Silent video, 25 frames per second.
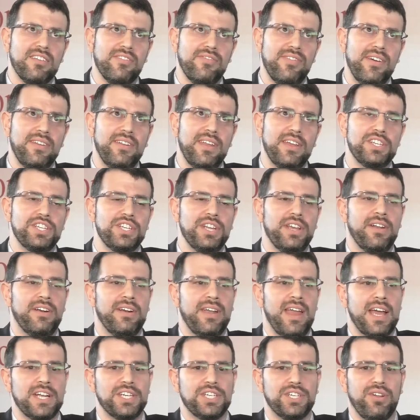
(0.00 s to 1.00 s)
Foundation
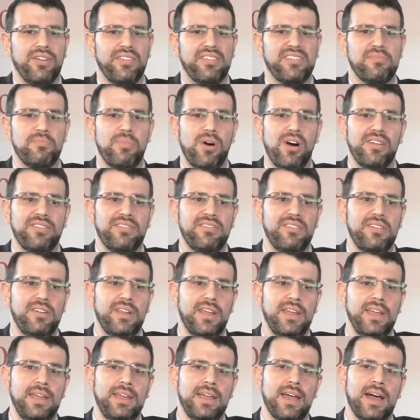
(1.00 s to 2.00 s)
International sponsored
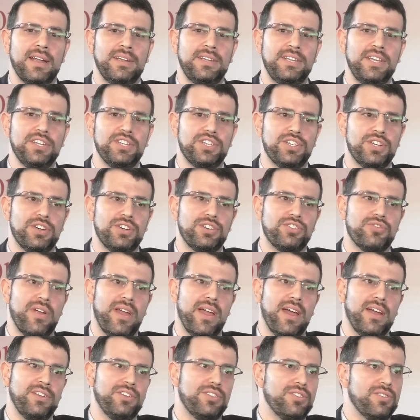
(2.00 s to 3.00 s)
a
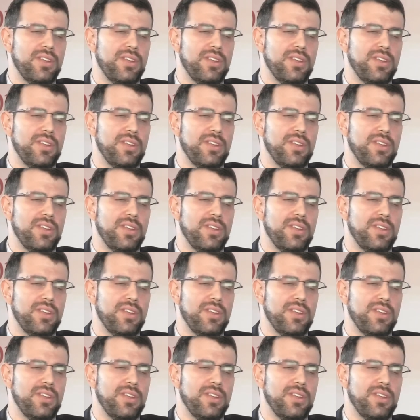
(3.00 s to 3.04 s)
teacher